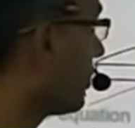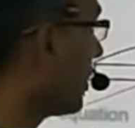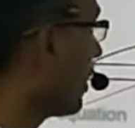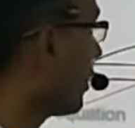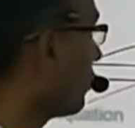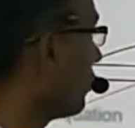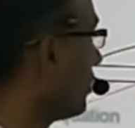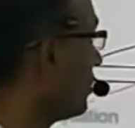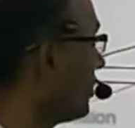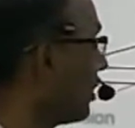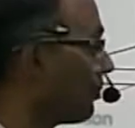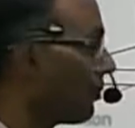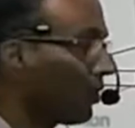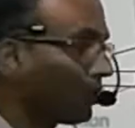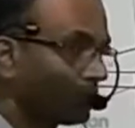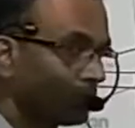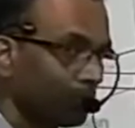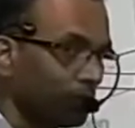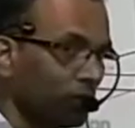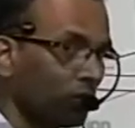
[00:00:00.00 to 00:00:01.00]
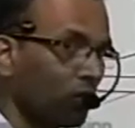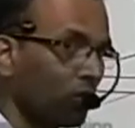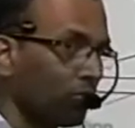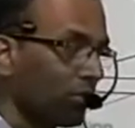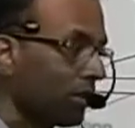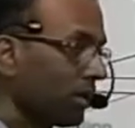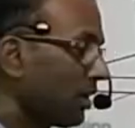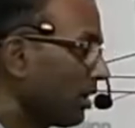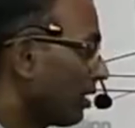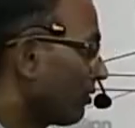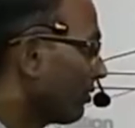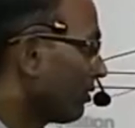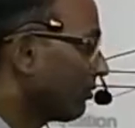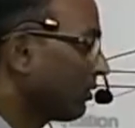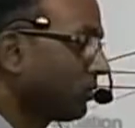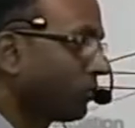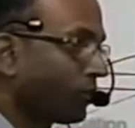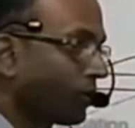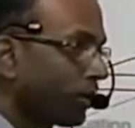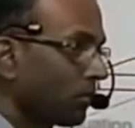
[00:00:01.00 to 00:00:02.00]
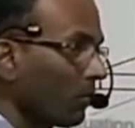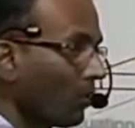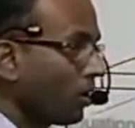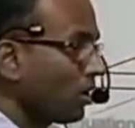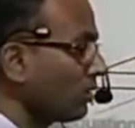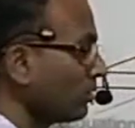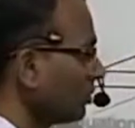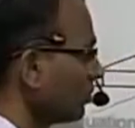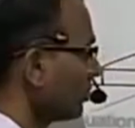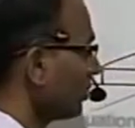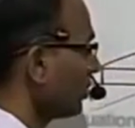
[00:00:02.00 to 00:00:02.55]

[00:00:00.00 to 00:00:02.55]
there is a possibility of error even with wooden blocks